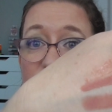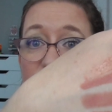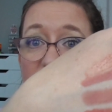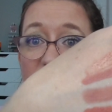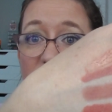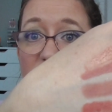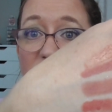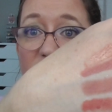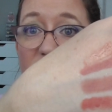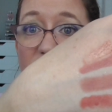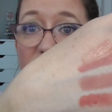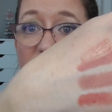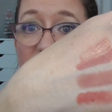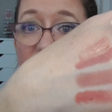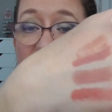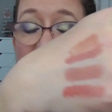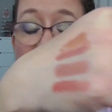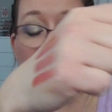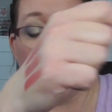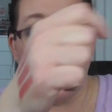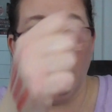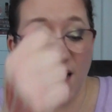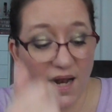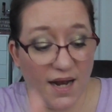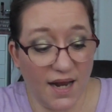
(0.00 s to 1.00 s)
pairing.
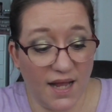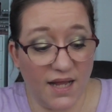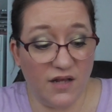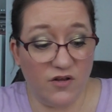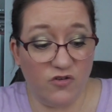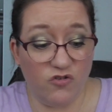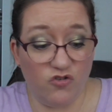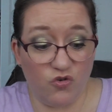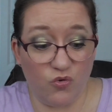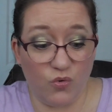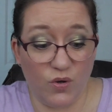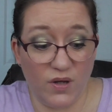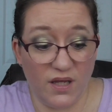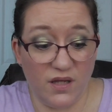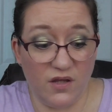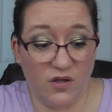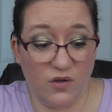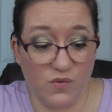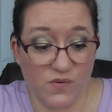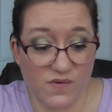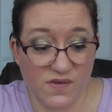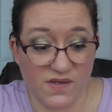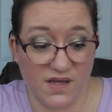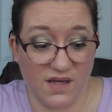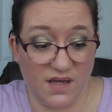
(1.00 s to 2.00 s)
And I enjoy
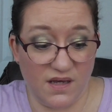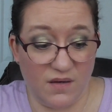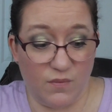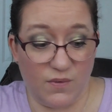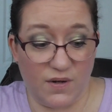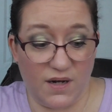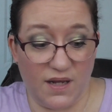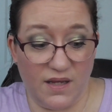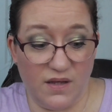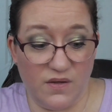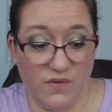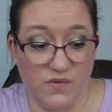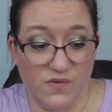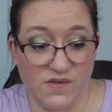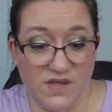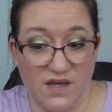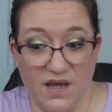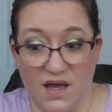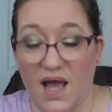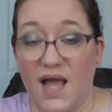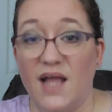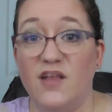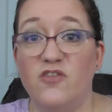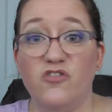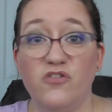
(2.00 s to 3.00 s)
using it when I use
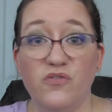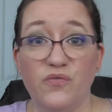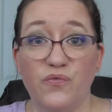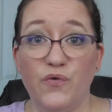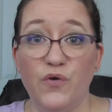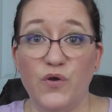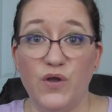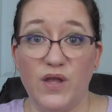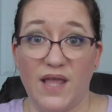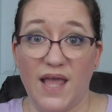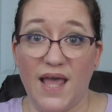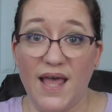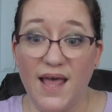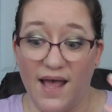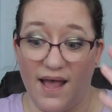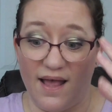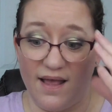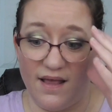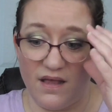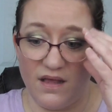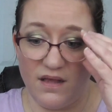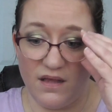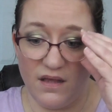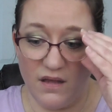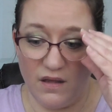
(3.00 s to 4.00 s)
it. I just
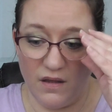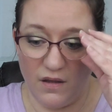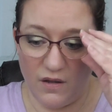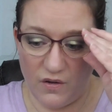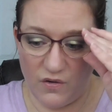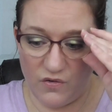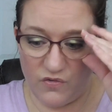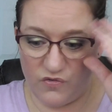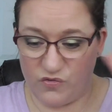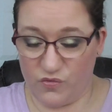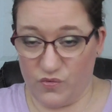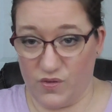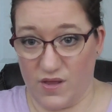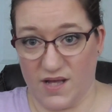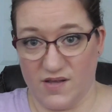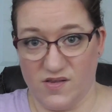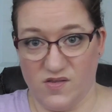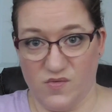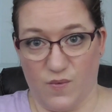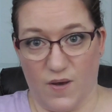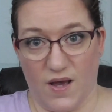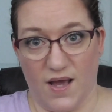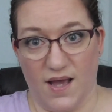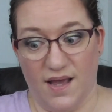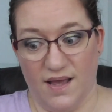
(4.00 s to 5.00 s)
forget. So
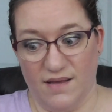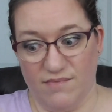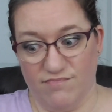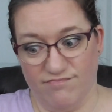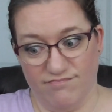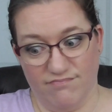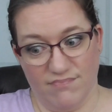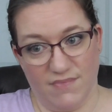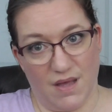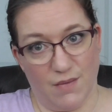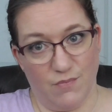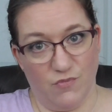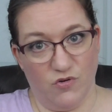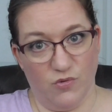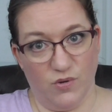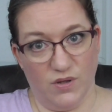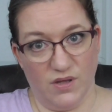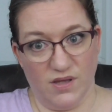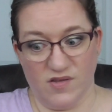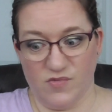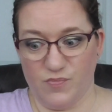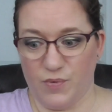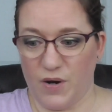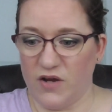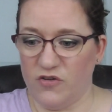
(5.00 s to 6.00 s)
that's why I'm doing
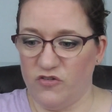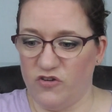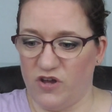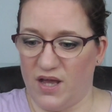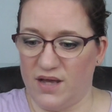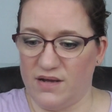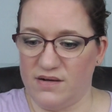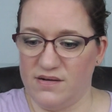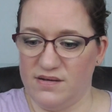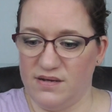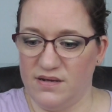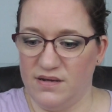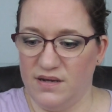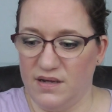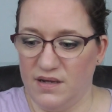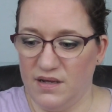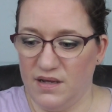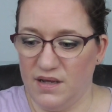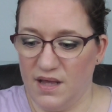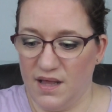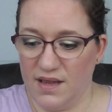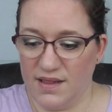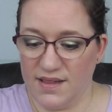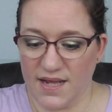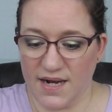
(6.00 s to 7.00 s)
this project.
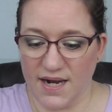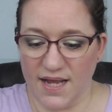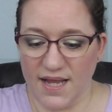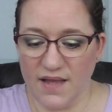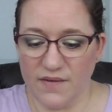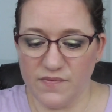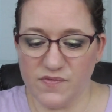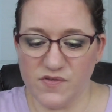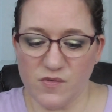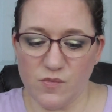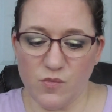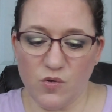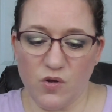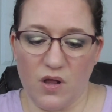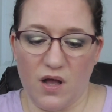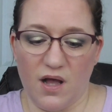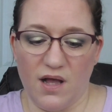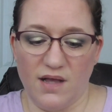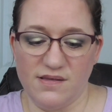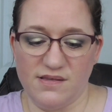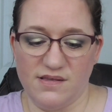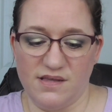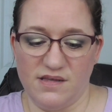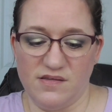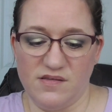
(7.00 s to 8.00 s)
Then I have some
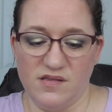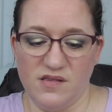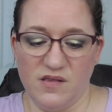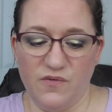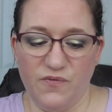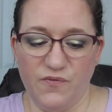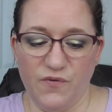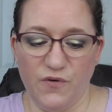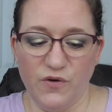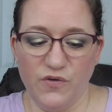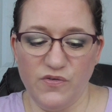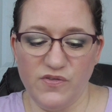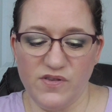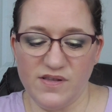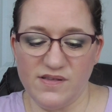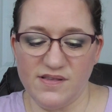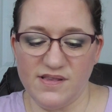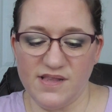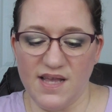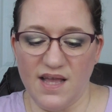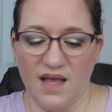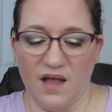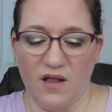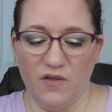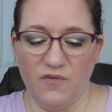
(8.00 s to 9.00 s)
glosses. The first is
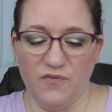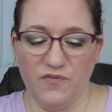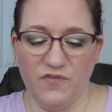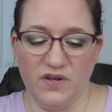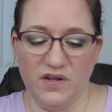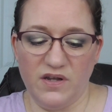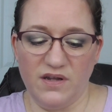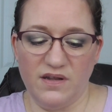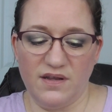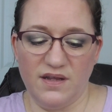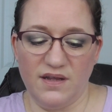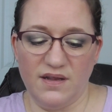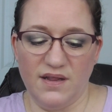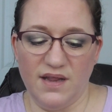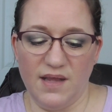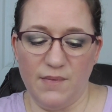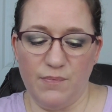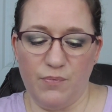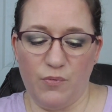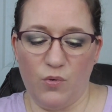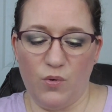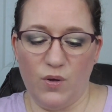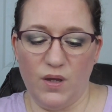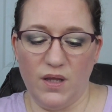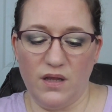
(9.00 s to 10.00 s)
the e.l.f. Tinted
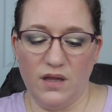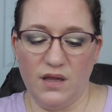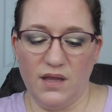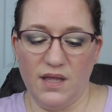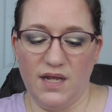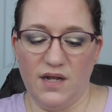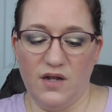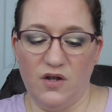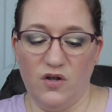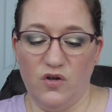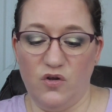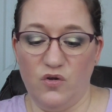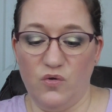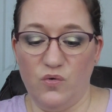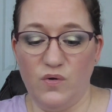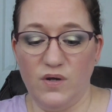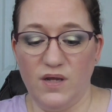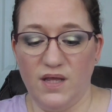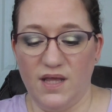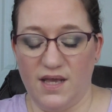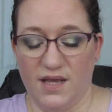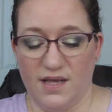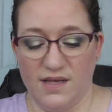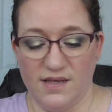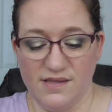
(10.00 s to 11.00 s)
Lip Oil in
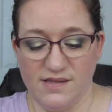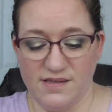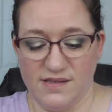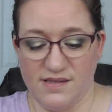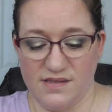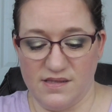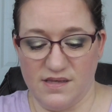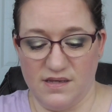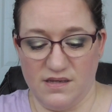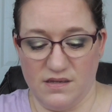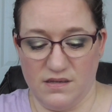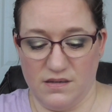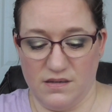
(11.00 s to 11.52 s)
Nude Kiss.